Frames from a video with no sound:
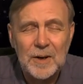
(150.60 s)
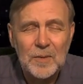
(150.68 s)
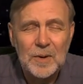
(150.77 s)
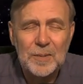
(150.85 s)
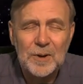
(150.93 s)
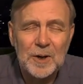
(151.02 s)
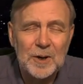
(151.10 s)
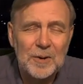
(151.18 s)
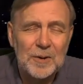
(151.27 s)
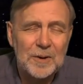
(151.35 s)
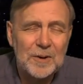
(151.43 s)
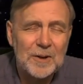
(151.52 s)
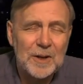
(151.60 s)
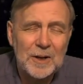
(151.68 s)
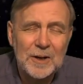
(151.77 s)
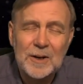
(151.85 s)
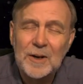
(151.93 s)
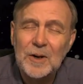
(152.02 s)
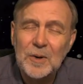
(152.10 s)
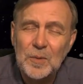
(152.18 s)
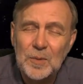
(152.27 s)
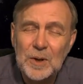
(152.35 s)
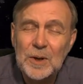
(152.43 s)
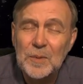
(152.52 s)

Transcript: We pray, Lord, that we